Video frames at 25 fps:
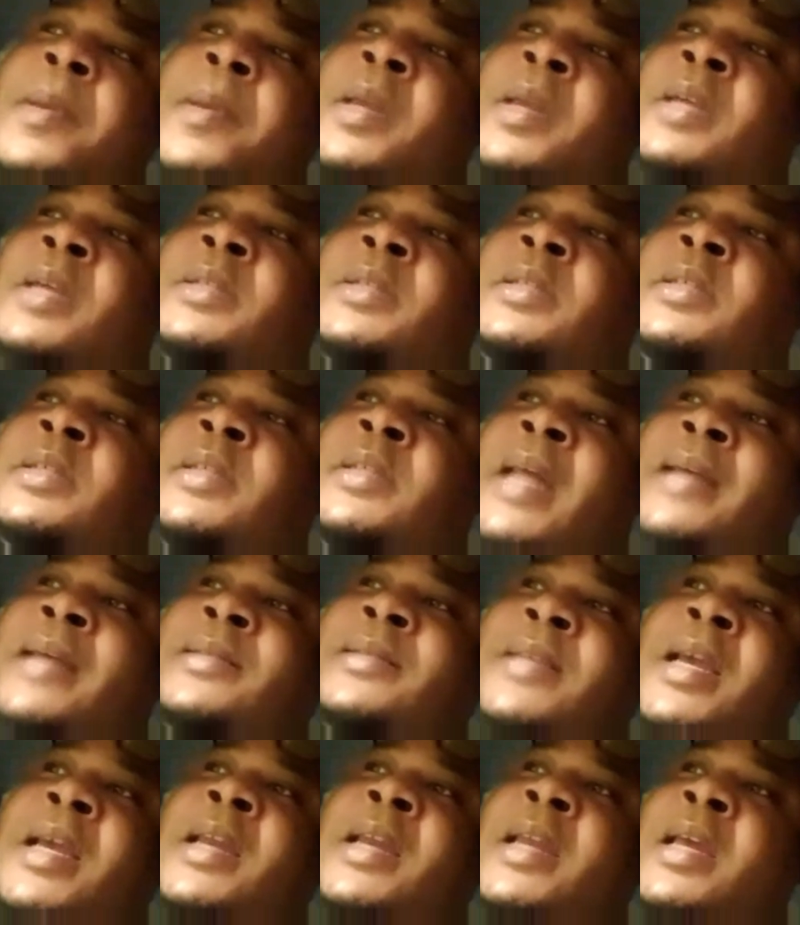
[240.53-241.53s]
this, is not
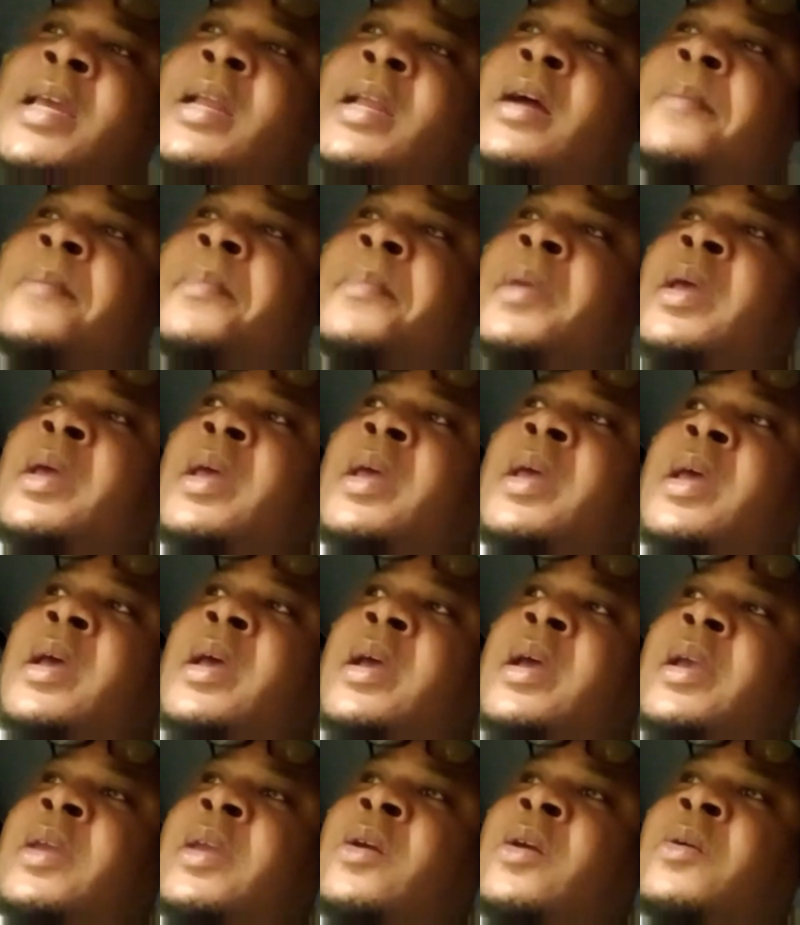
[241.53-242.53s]
saying that I'm,
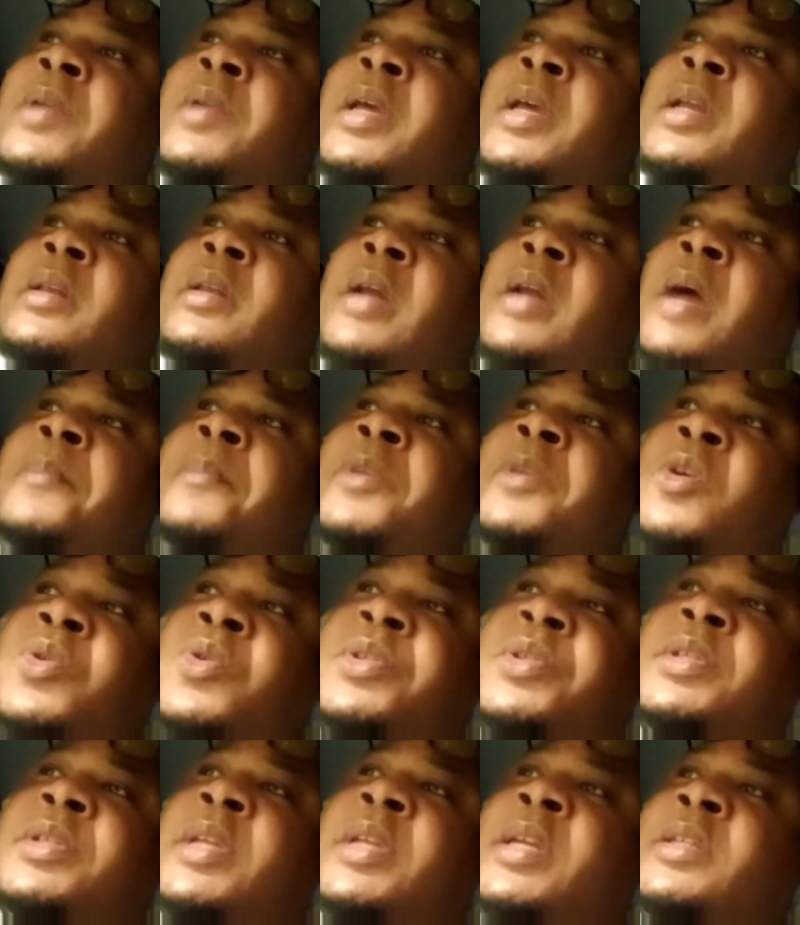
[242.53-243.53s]
you know, that I'm
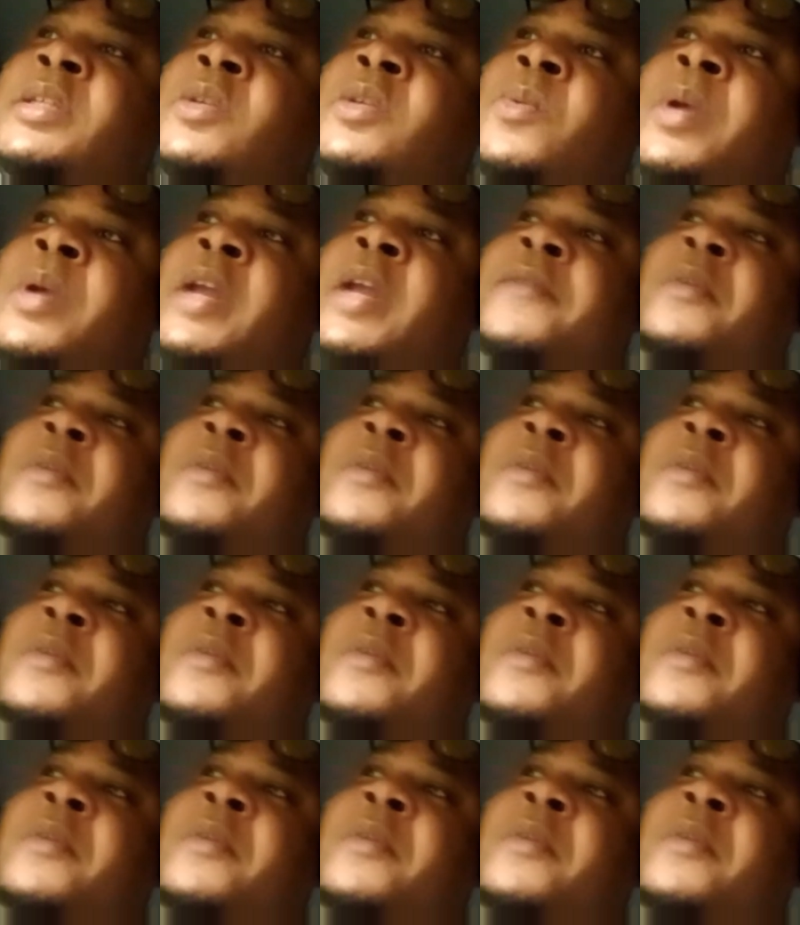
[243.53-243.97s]
used to this or whatever,